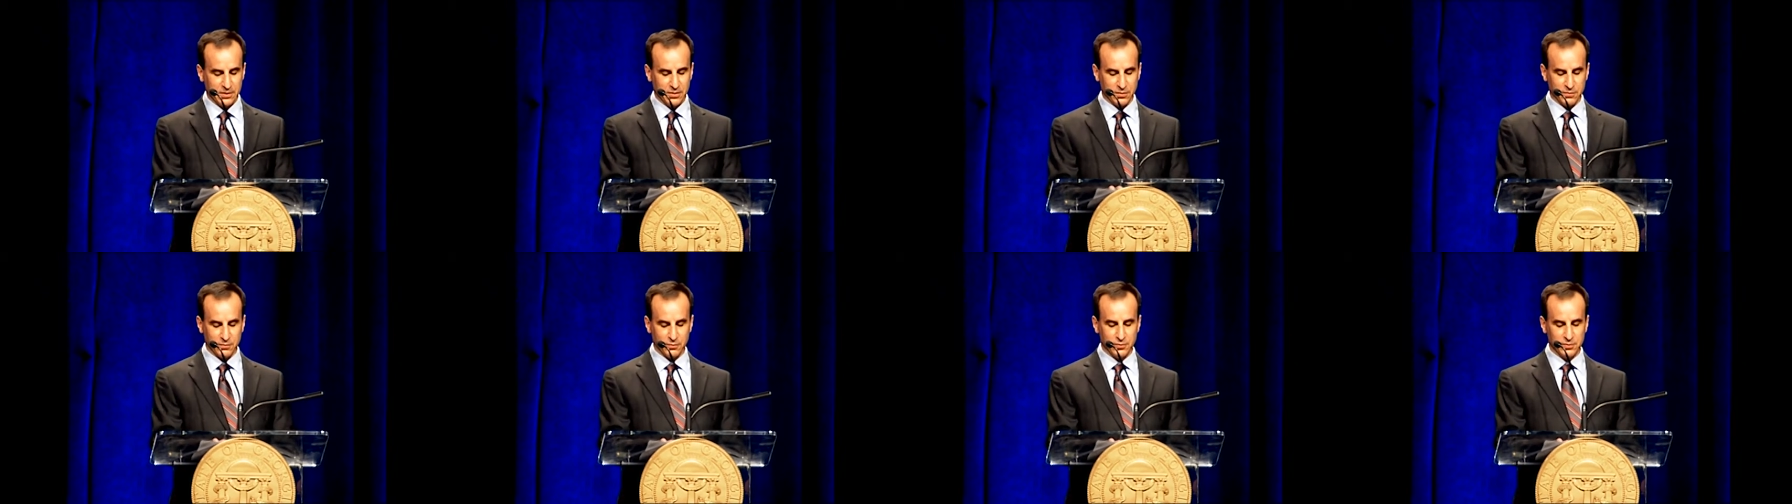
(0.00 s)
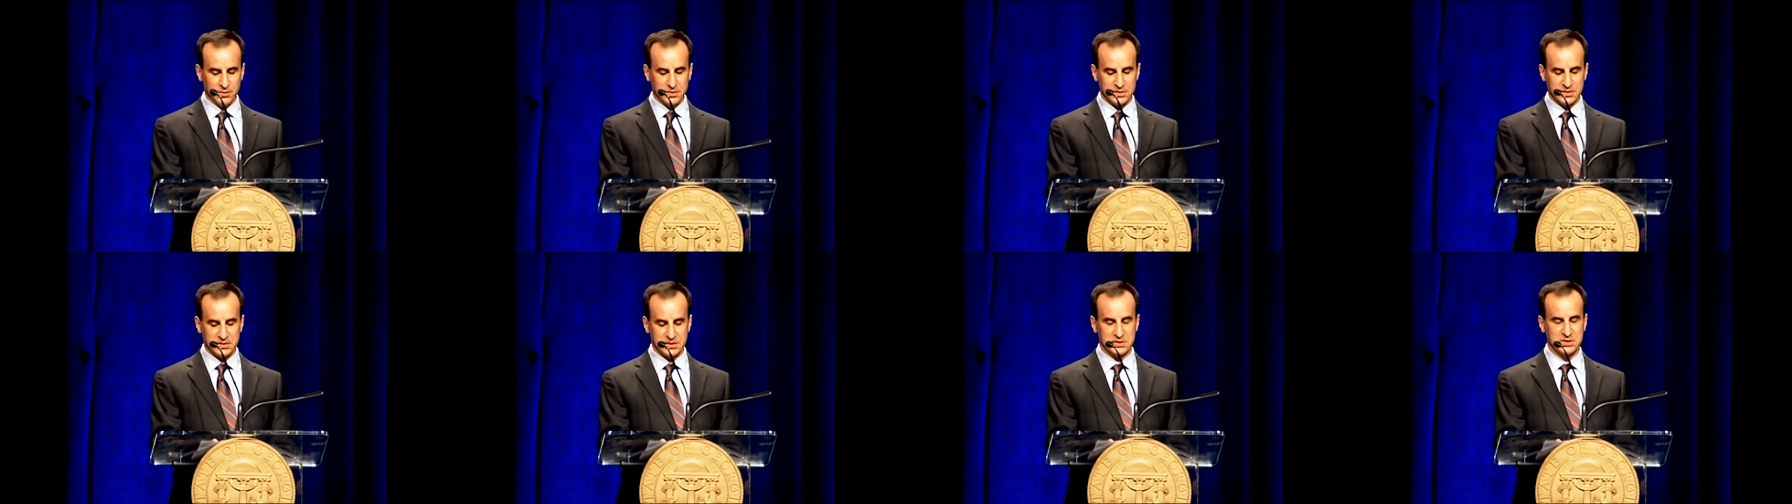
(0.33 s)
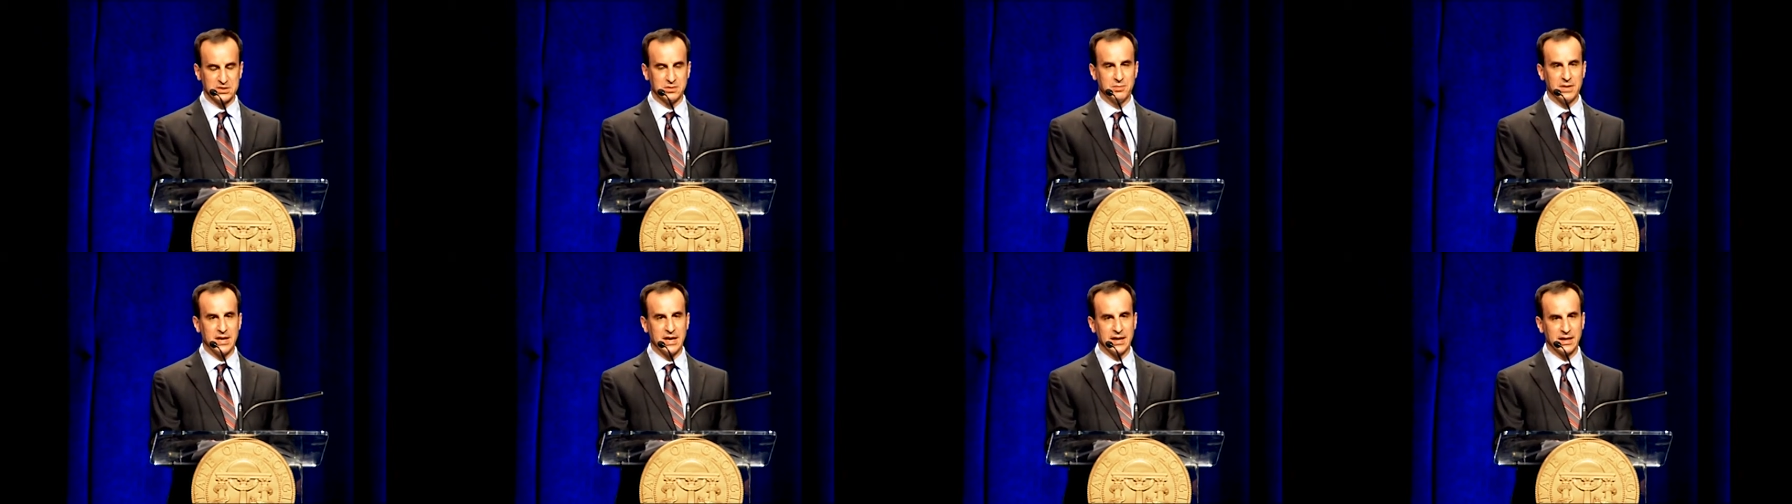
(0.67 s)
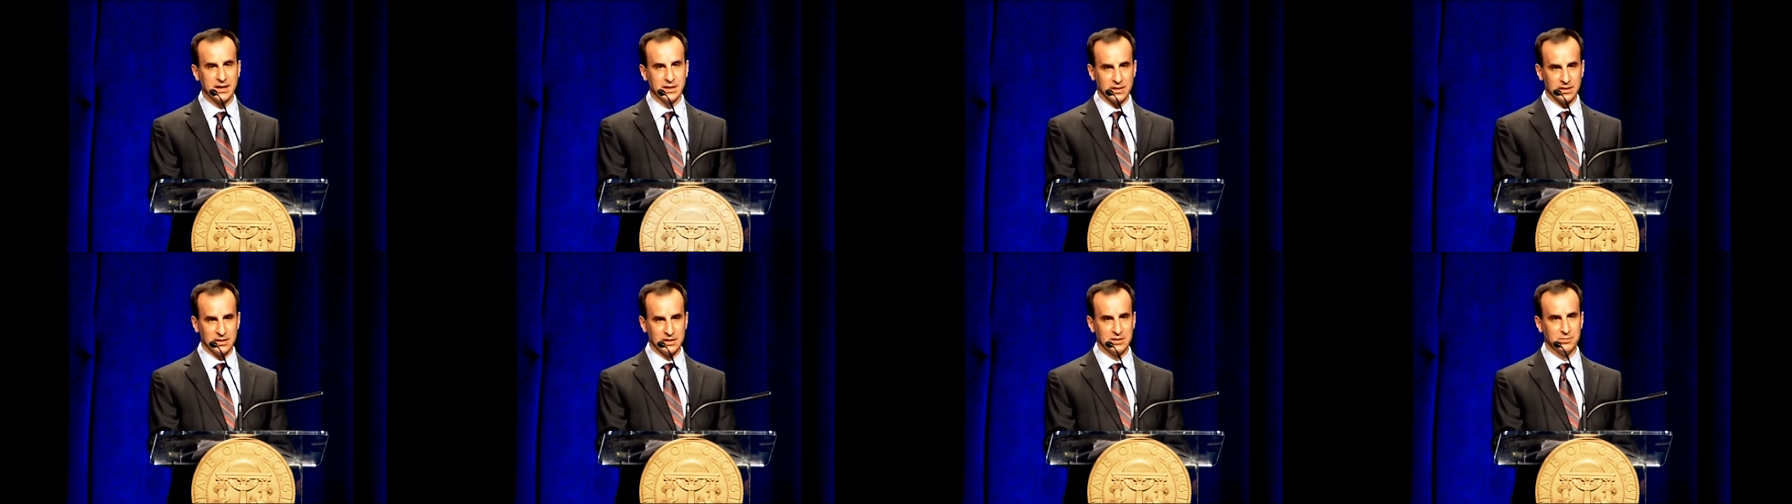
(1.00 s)
through the
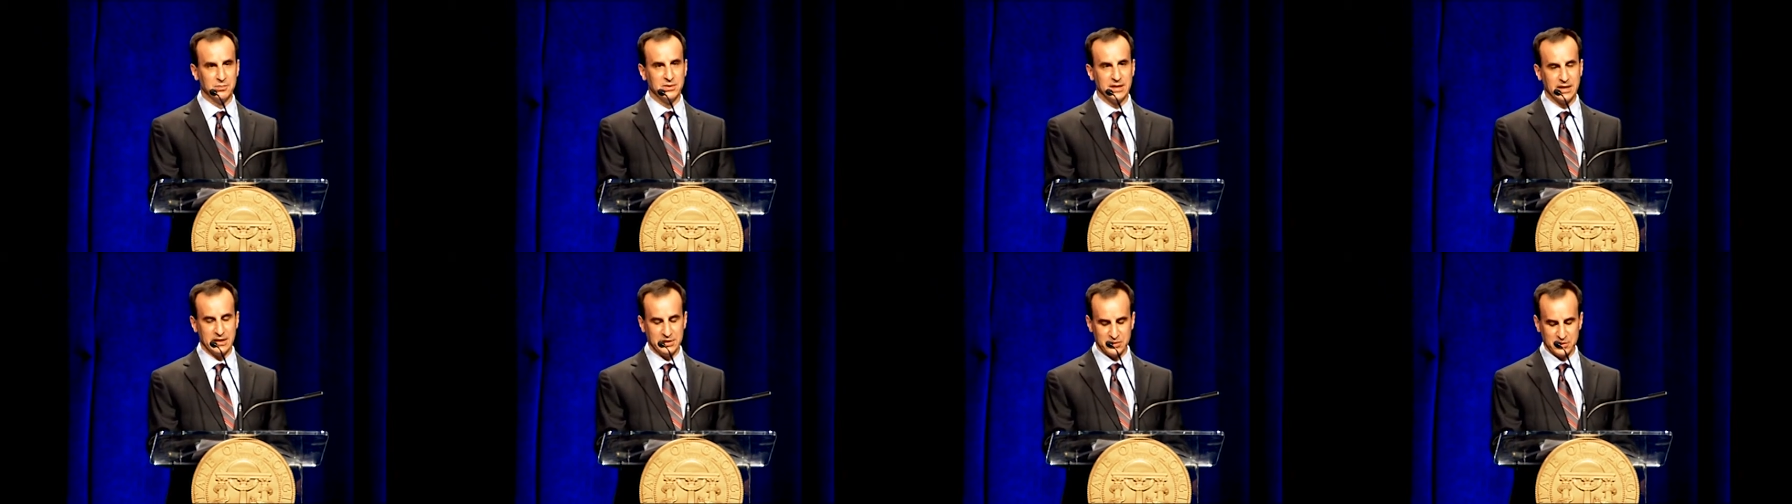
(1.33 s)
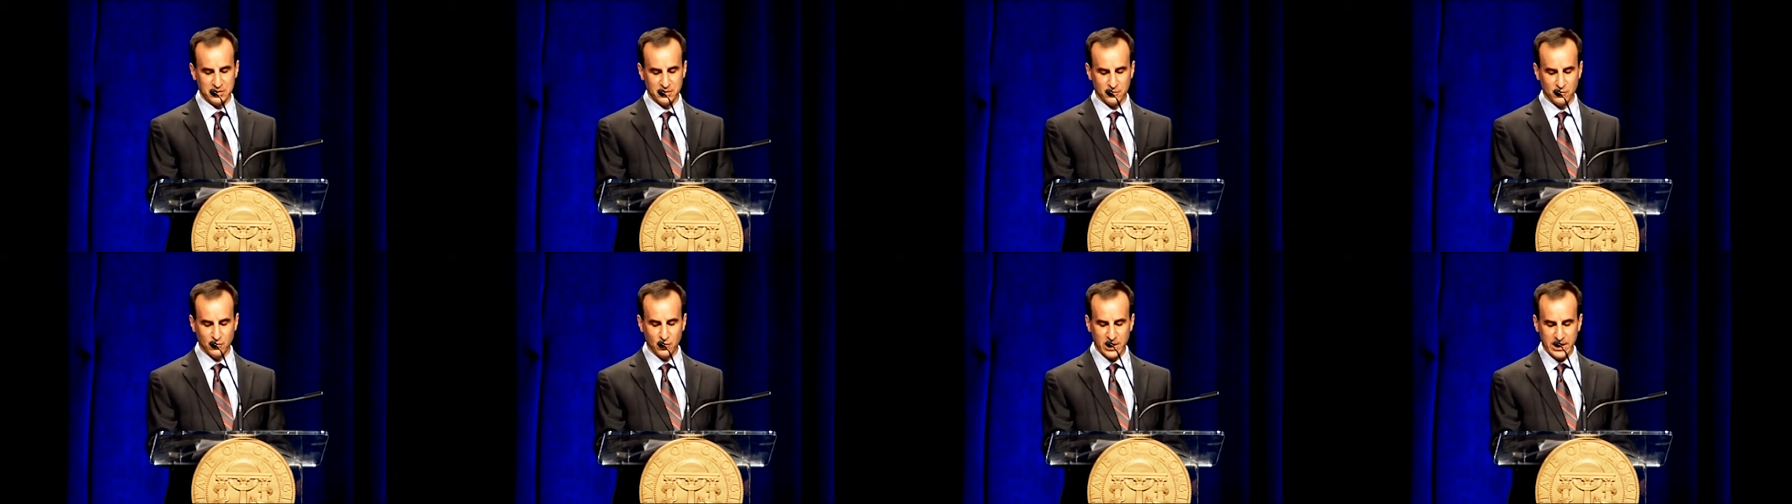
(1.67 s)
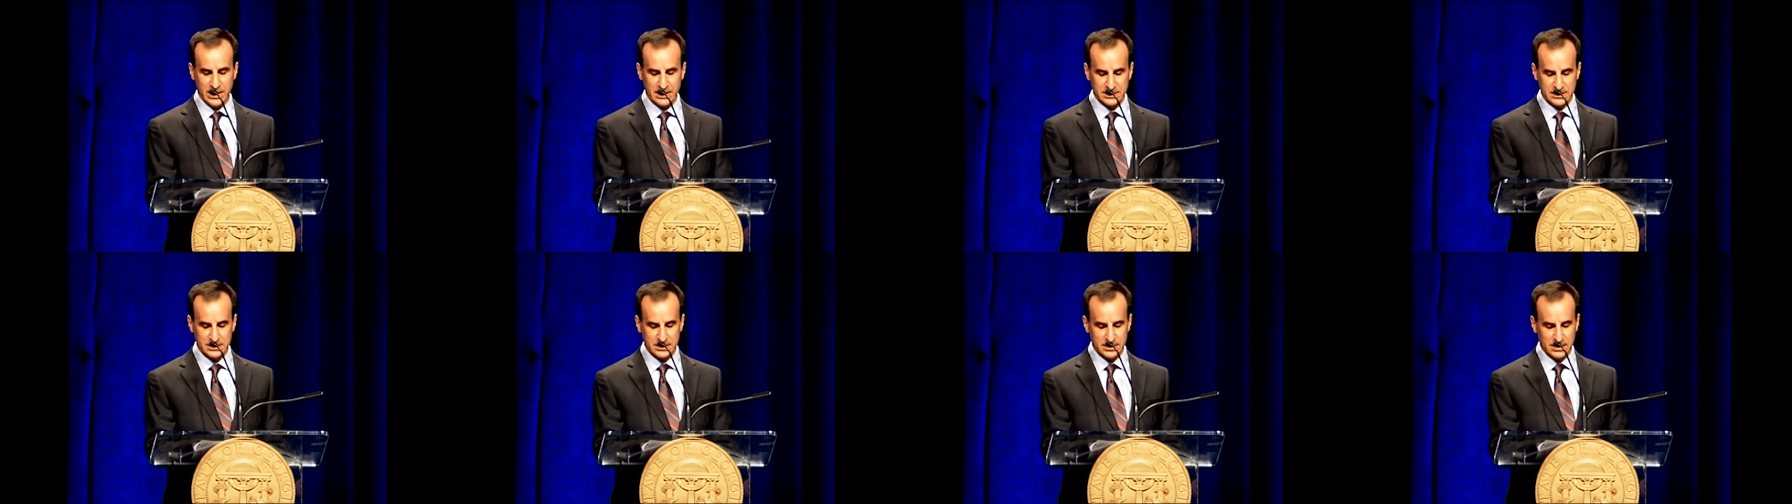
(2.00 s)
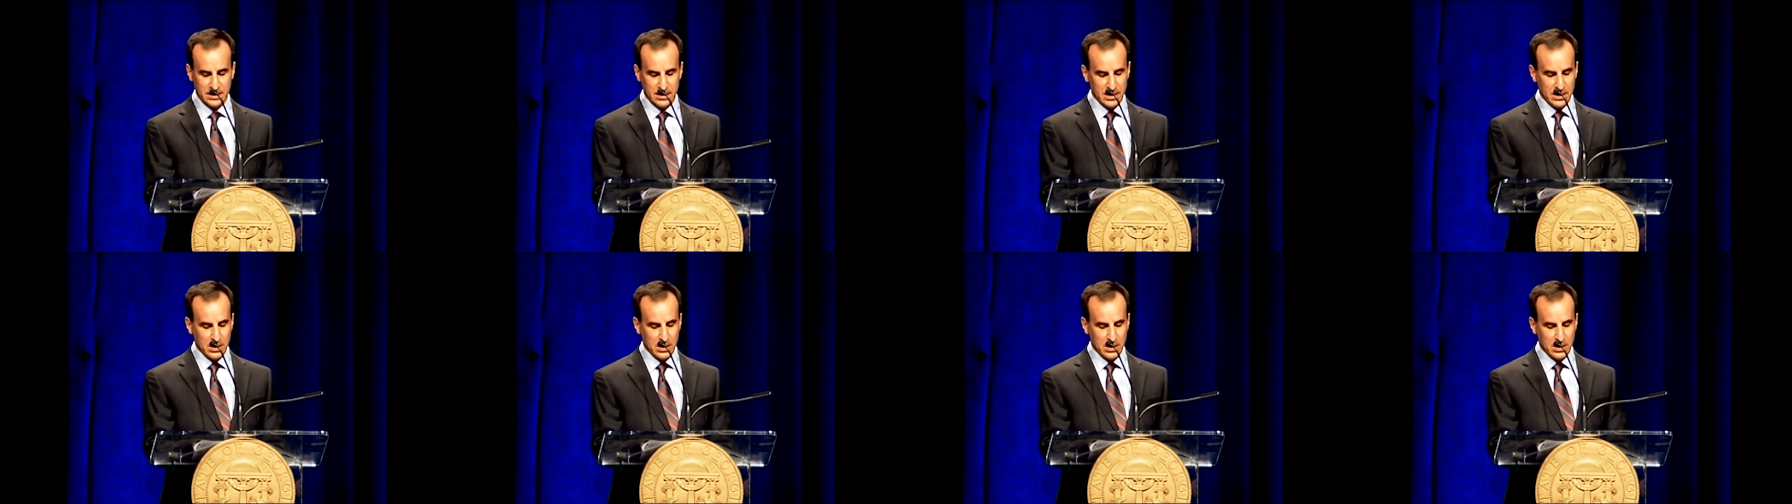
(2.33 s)
systematic elimination of waste.